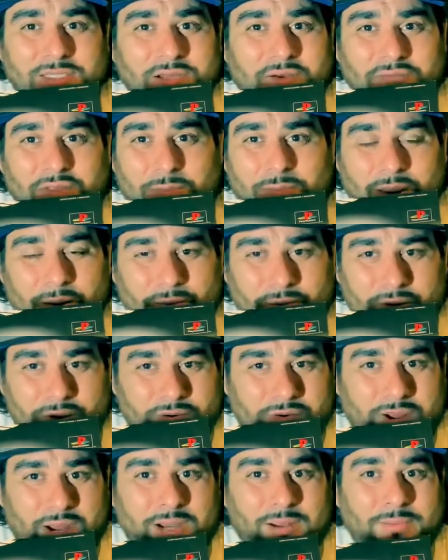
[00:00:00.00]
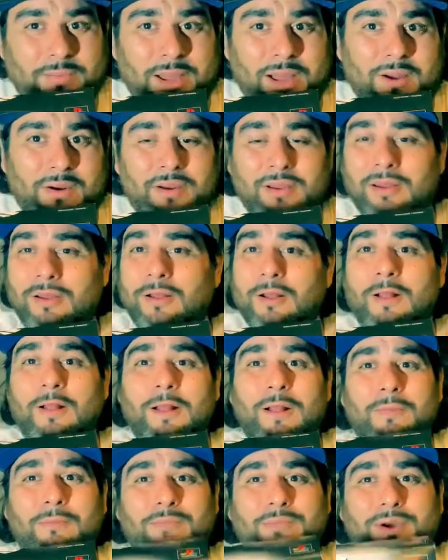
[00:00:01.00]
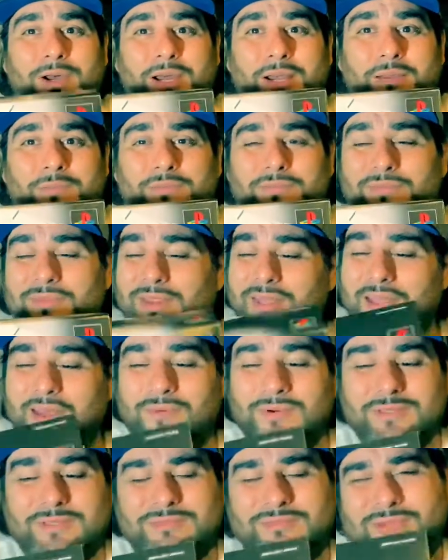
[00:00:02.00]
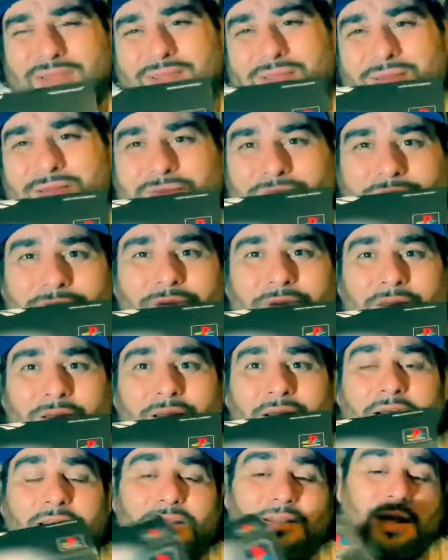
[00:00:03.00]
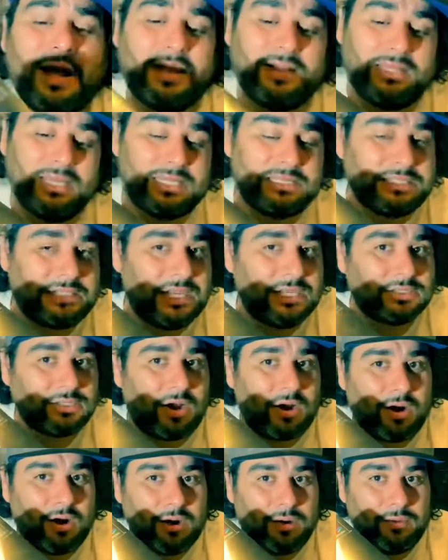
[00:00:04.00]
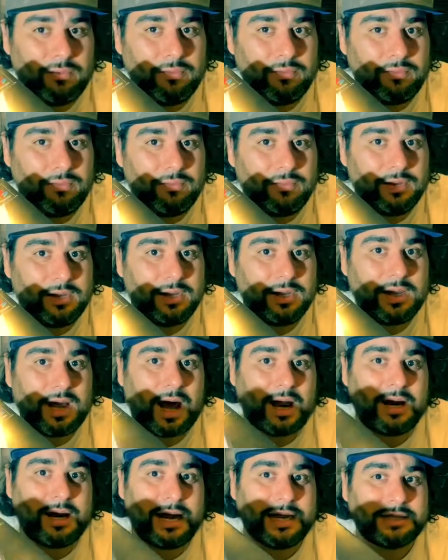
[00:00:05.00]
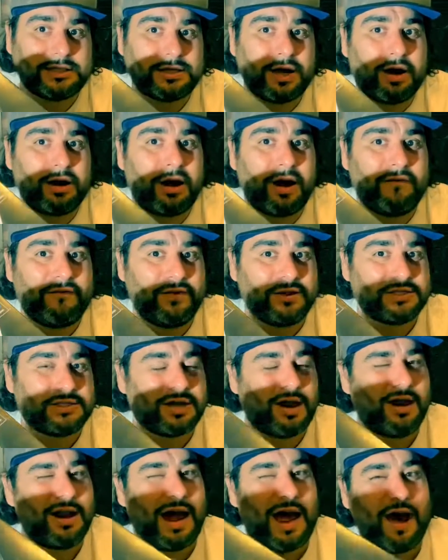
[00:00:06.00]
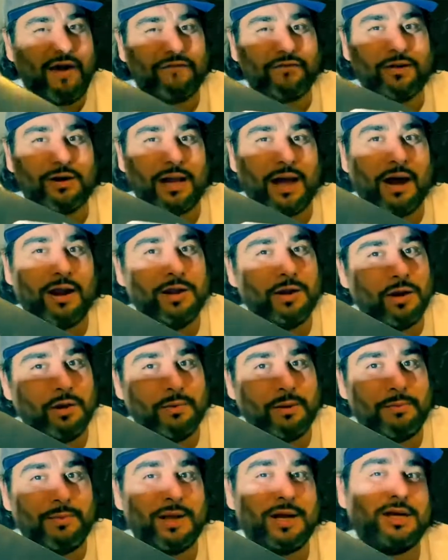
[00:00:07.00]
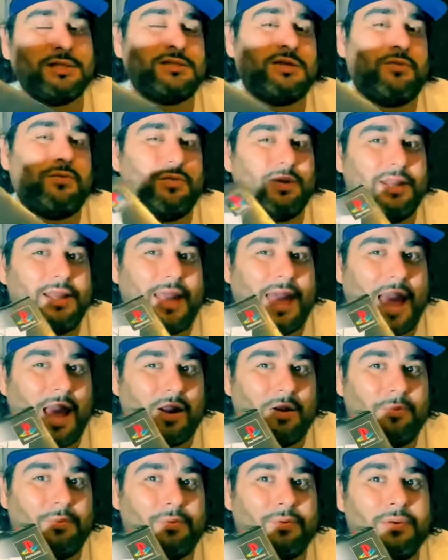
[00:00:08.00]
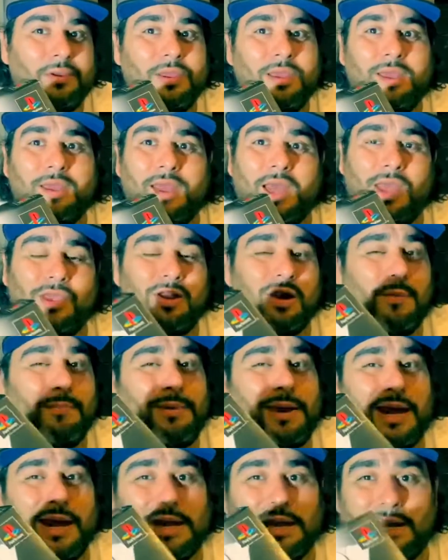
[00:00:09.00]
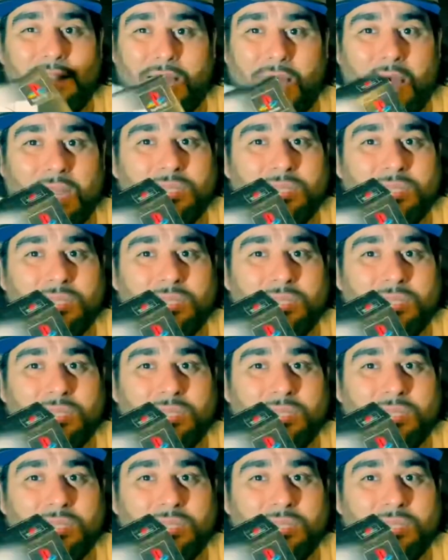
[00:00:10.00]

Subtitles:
that people are crying about, but it was meh. Now these things are kind of like sought after now a little bit because they're really hackable, and you can play a lot of